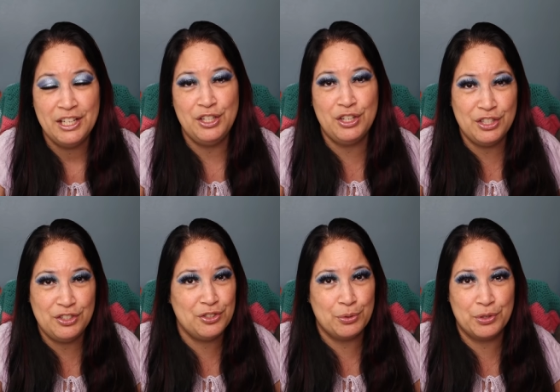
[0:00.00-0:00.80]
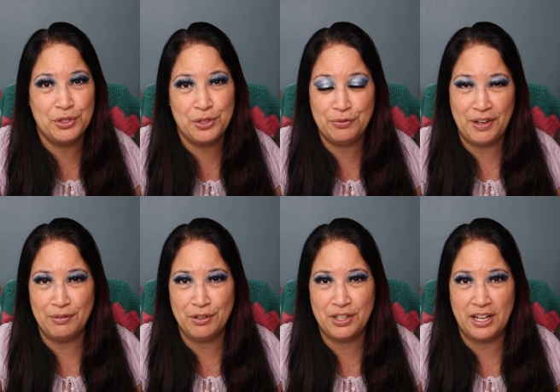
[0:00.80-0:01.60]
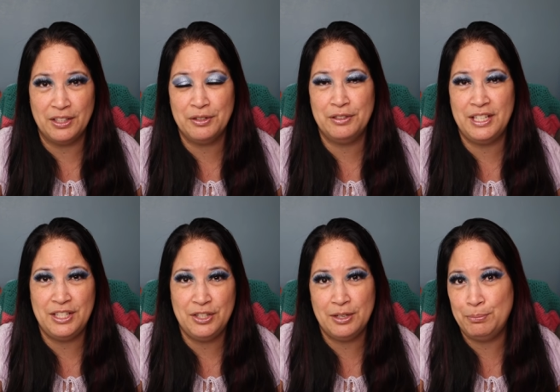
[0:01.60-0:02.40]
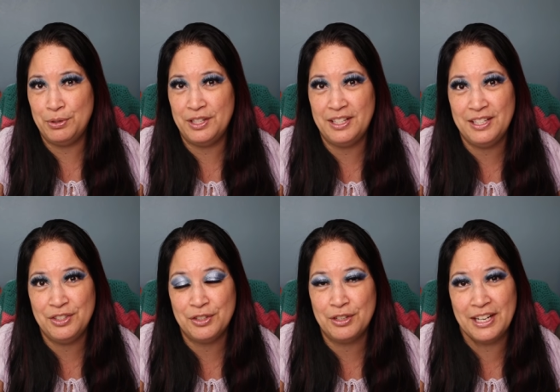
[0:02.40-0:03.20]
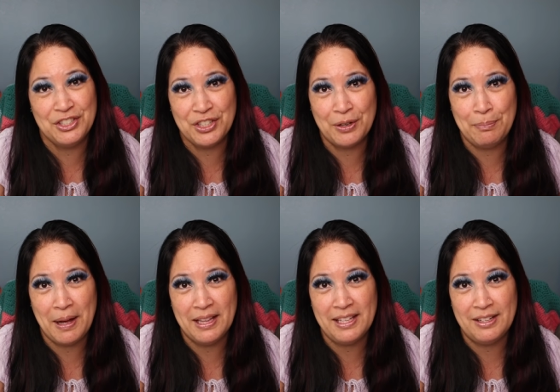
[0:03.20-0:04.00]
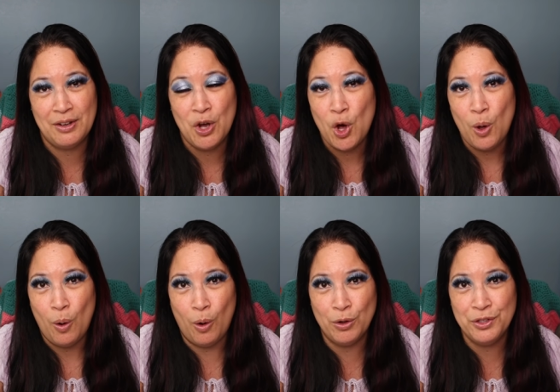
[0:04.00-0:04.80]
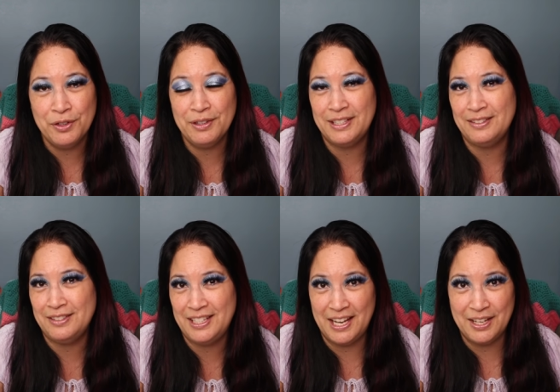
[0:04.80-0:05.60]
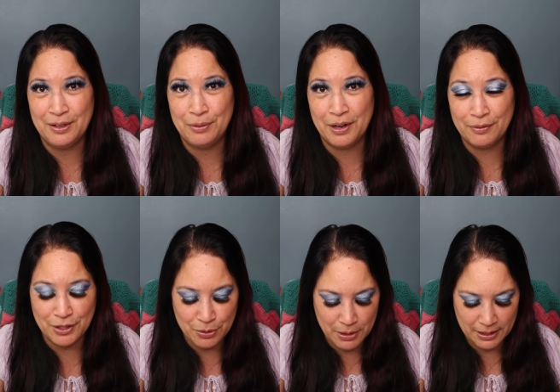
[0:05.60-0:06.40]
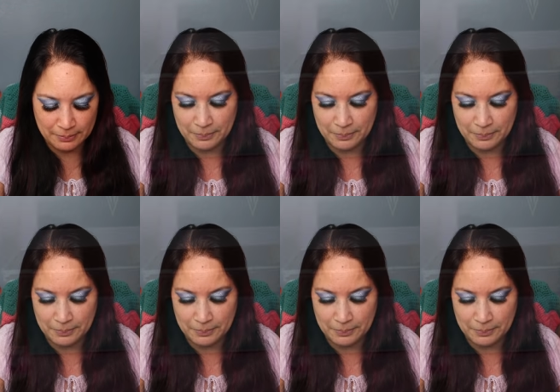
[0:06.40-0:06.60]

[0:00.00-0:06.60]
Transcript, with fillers: you can just order your favorite color and then you could put it in your eyeshadow palette Hold her and take it wherever you want.